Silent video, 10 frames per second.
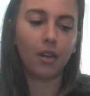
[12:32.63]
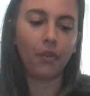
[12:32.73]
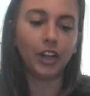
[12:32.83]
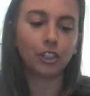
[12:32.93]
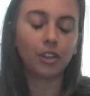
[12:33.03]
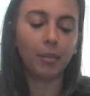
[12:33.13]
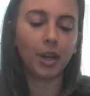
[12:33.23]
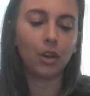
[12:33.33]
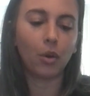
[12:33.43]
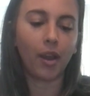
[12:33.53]
There's
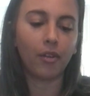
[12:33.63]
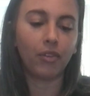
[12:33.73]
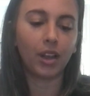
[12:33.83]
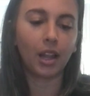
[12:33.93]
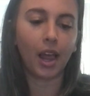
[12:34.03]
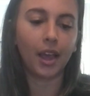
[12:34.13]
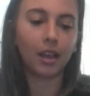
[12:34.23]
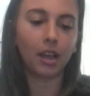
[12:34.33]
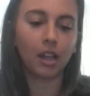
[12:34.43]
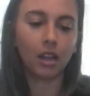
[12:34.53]
somebody who I feel
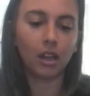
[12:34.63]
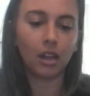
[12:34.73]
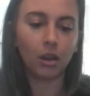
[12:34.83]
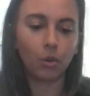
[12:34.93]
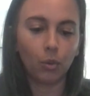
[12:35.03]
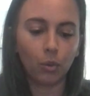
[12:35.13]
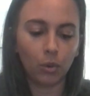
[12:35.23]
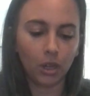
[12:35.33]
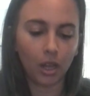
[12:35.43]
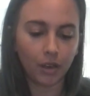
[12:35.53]
like
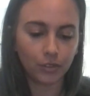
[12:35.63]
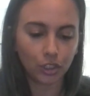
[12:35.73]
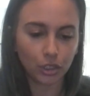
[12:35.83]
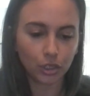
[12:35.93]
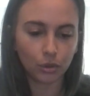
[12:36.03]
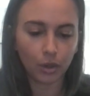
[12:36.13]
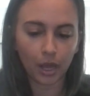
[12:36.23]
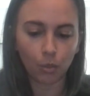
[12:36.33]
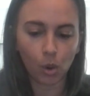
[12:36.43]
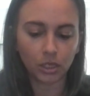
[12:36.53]
loves you
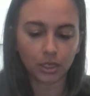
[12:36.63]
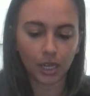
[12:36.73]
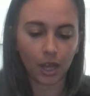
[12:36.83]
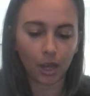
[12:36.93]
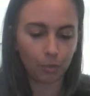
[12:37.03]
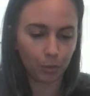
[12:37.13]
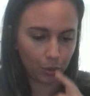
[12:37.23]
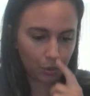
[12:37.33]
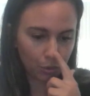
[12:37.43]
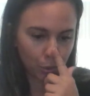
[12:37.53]
and wants to help you
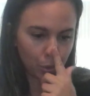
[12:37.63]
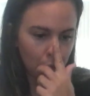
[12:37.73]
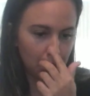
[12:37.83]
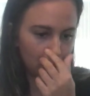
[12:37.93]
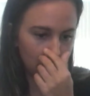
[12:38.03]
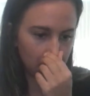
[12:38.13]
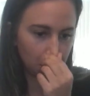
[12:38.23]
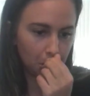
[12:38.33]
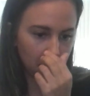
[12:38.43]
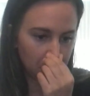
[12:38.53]
through this,
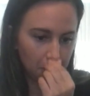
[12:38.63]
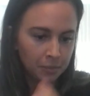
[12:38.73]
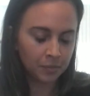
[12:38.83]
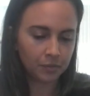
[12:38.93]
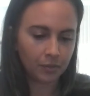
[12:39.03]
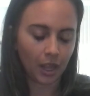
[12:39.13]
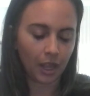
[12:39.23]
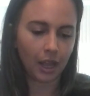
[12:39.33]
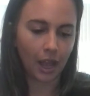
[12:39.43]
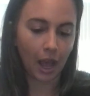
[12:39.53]

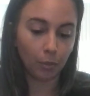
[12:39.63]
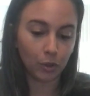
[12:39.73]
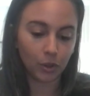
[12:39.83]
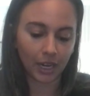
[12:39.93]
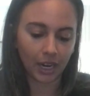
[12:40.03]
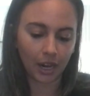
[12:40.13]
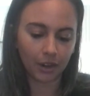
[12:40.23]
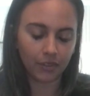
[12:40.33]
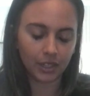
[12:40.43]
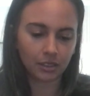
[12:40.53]
help you get out
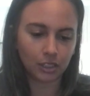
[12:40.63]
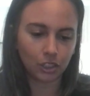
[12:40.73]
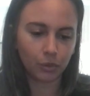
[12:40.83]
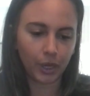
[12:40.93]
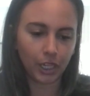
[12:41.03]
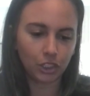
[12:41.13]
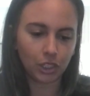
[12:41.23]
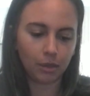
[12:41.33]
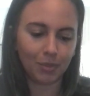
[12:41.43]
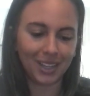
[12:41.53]
of this
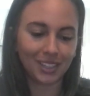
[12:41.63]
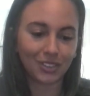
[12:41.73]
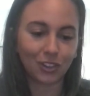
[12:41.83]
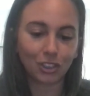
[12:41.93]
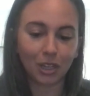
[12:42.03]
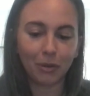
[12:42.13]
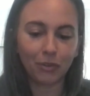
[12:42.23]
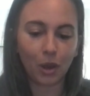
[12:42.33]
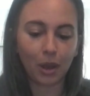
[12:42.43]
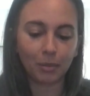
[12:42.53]
situation. Because for some of
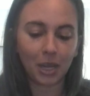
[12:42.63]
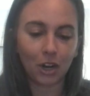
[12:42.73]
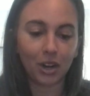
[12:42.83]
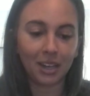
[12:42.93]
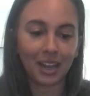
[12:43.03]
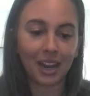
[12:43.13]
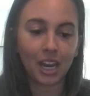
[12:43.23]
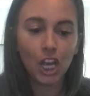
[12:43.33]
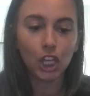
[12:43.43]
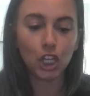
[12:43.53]
you, I'm hearing that
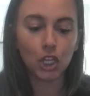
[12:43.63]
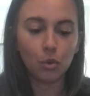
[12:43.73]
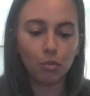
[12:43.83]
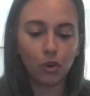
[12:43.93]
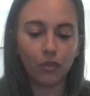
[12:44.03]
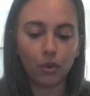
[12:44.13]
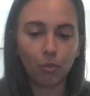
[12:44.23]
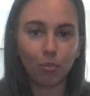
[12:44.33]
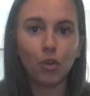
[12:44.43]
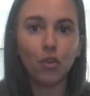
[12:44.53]
you
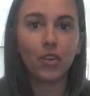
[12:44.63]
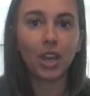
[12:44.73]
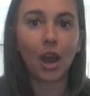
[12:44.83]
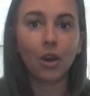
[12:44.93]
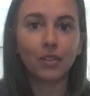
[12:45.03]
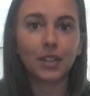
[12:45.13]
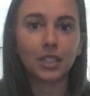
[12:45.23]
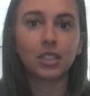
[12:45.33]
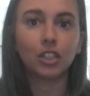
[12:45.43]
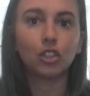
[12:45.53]
moving out of this
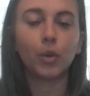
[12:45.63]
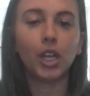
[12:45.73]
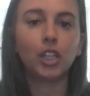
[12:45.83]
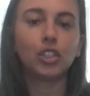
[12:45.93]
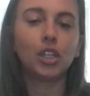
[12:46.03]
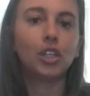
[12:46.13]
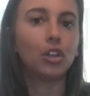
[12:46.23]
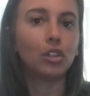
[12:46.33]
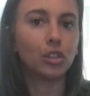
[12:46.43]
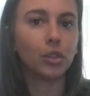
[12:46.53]
situation,
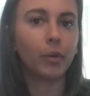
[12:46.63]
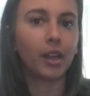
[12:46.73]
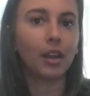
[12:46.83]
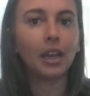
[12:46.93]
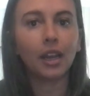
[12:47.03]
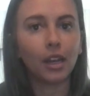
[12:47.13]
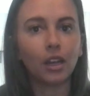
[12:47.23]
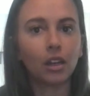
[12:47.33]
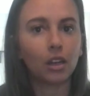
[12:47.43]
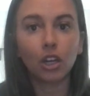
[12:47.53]
you're doing it in